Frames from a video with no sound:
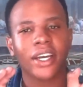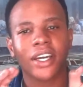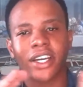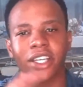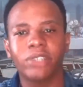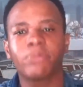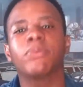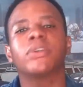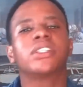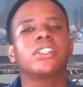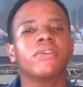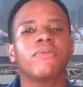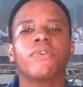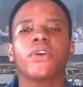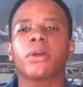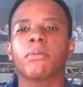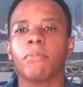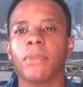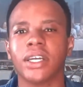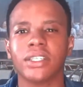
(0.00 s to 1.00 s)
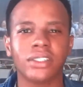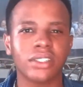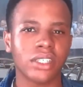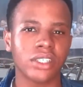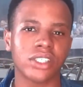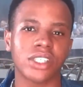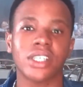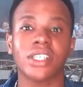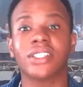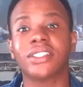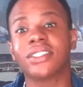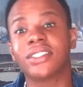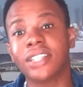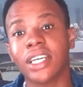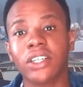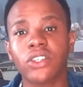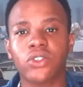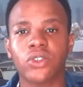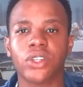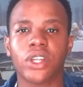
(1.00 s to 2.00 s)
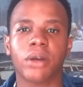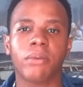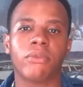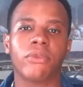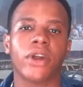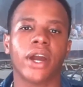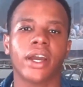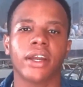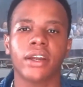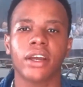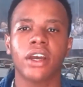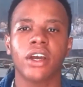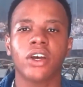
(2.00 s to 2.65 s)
a specific message is sent to them, right?